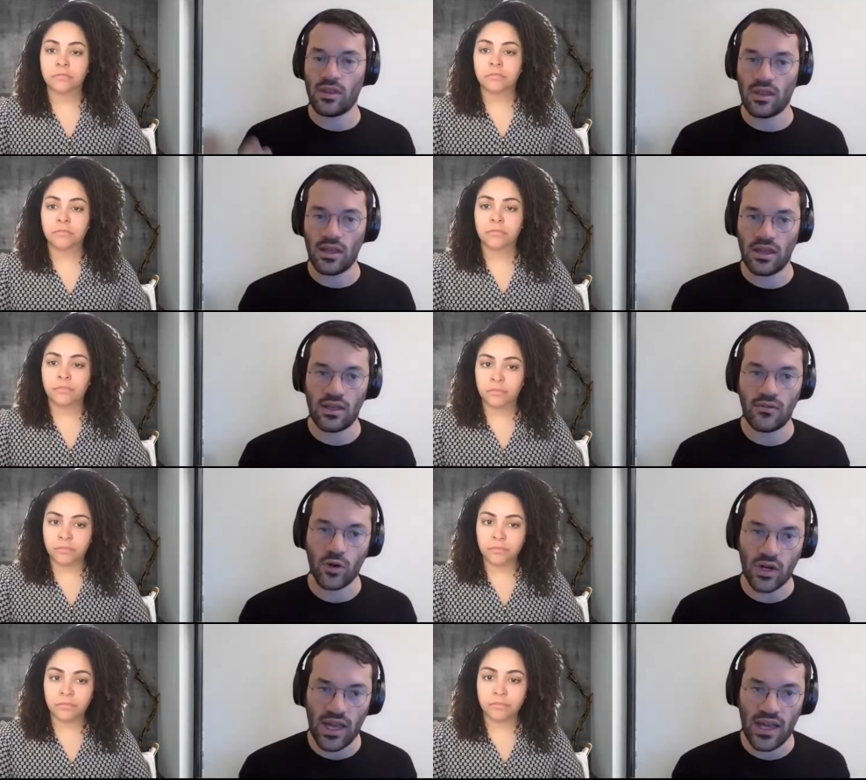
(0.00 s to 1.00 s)
Speaker 1: of the
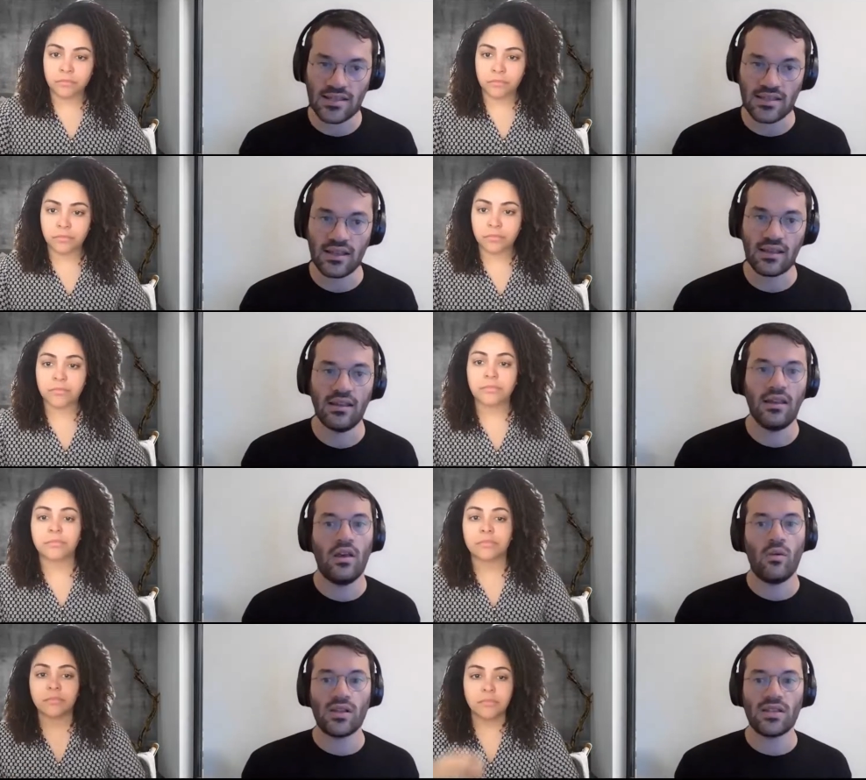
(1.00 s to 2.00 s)
forecasting.
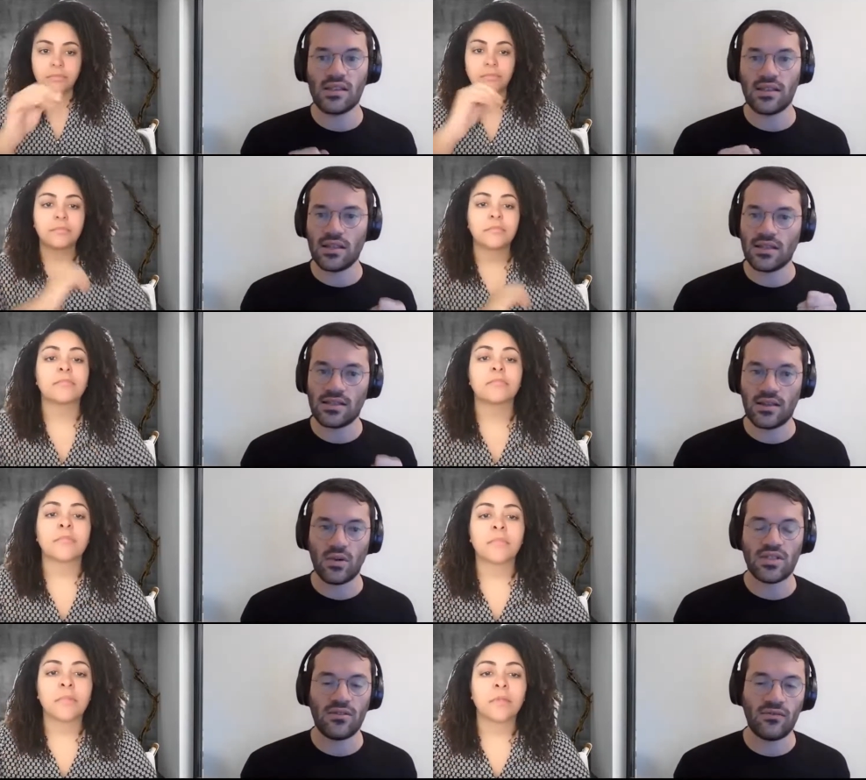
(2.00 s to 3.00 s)
What's the
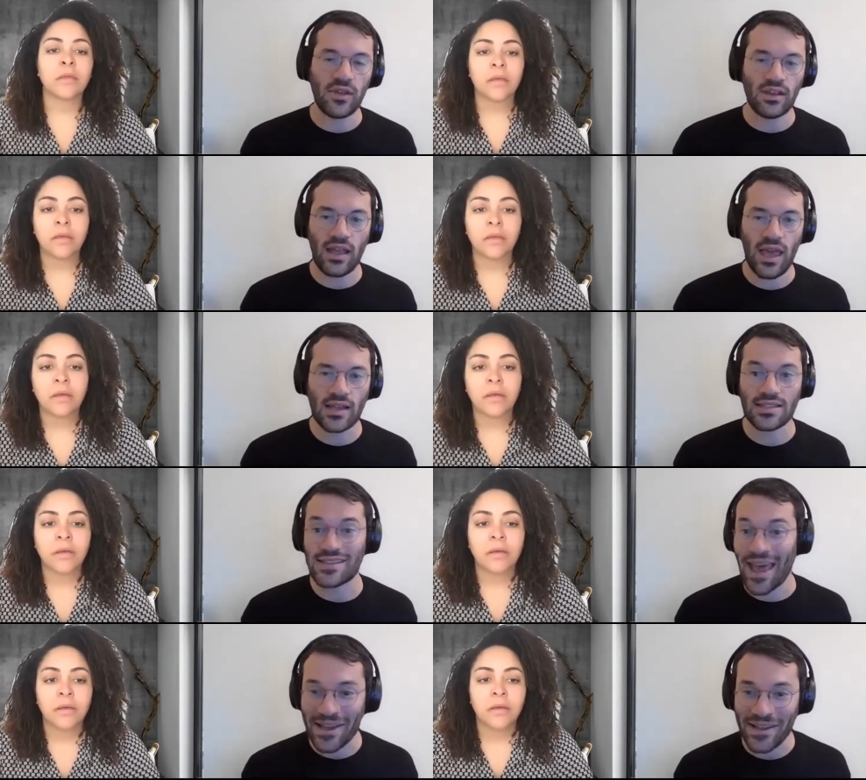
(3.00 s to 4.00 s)
what's the fintech
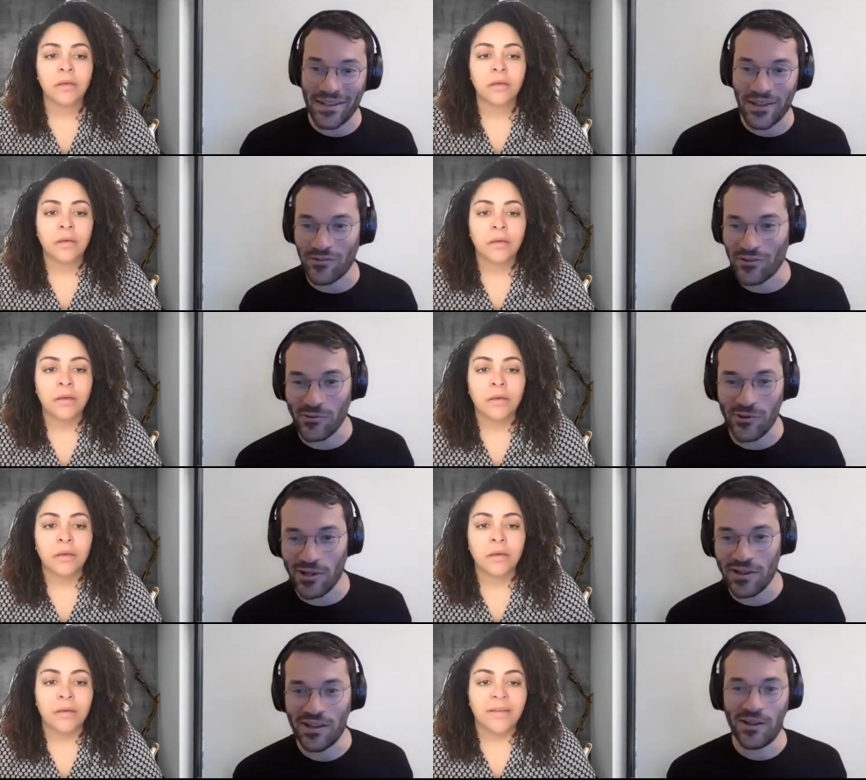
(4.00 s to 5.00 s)
stack, if you
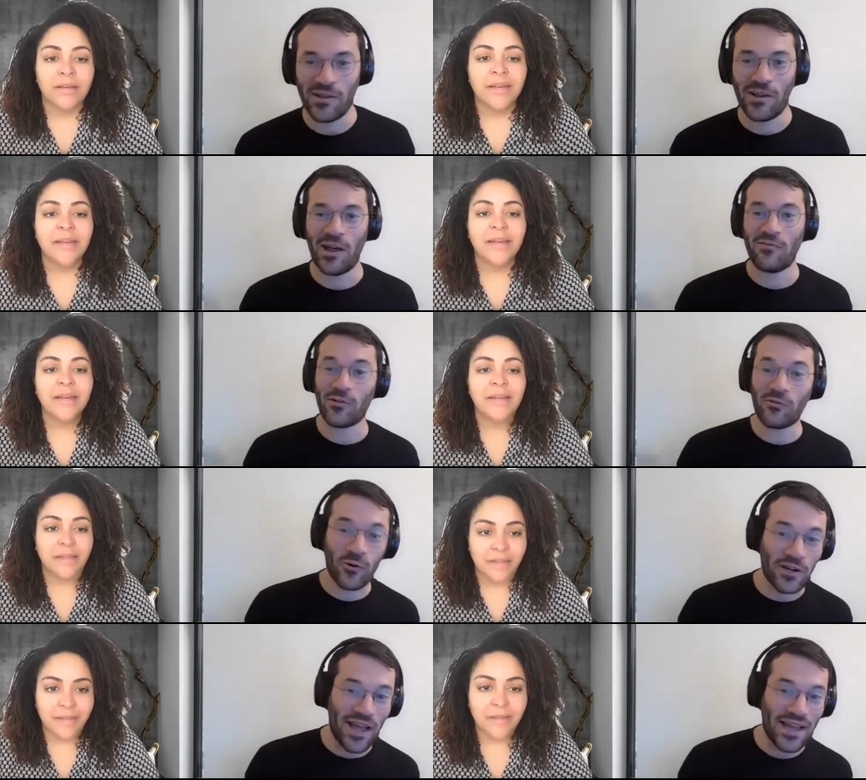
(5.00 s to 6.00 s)
will, uh, for
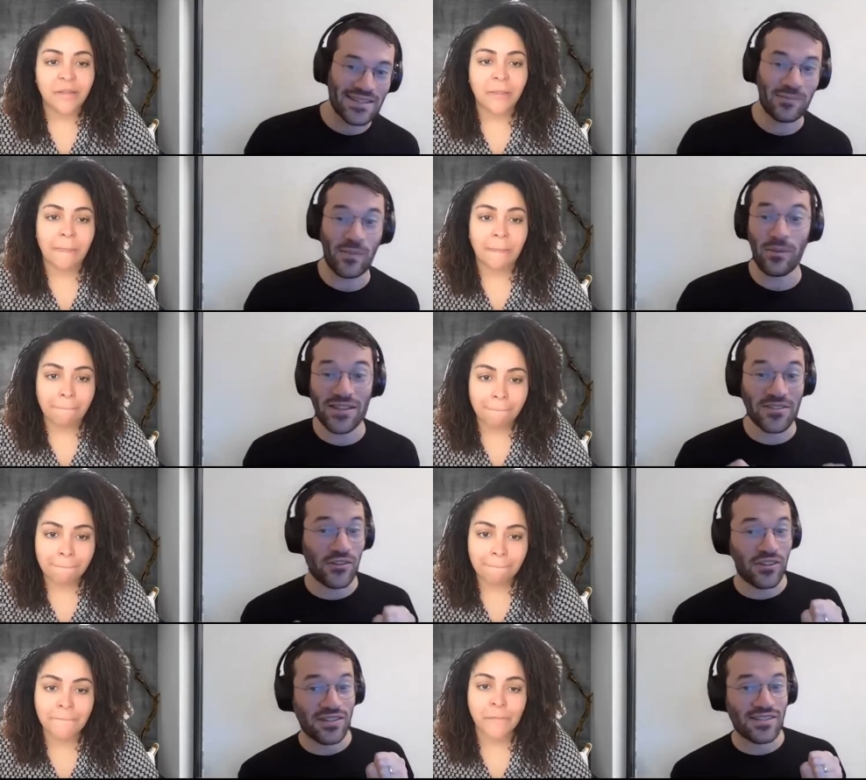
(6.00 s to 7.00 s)
forecasting? Maybe that's
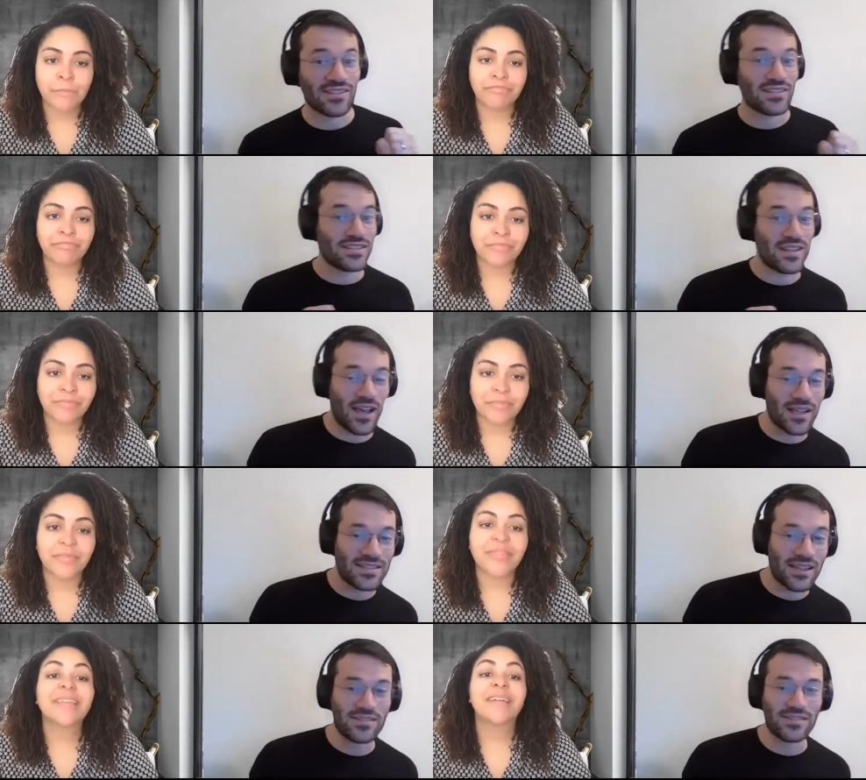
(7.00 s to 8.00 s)
also considered uh,
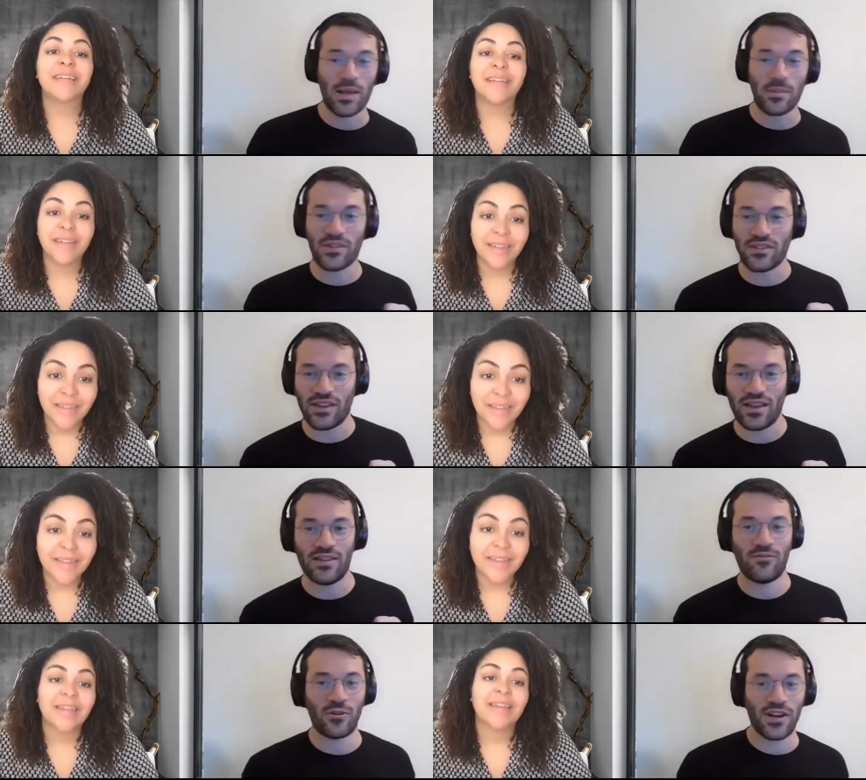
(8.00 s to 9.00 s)
sales ops
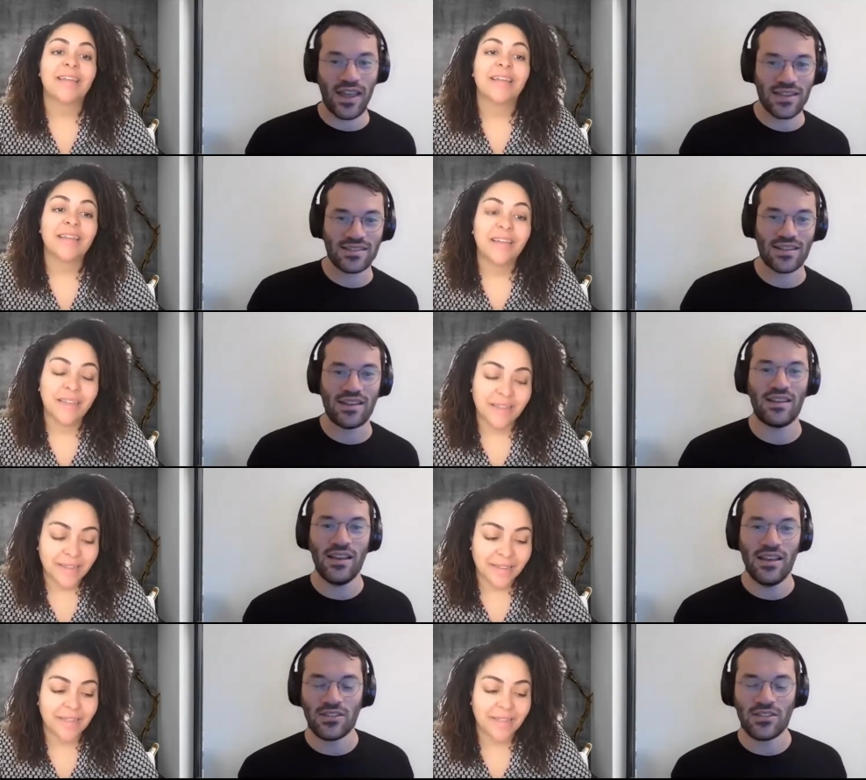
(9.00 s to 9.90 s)
uh, forecasting.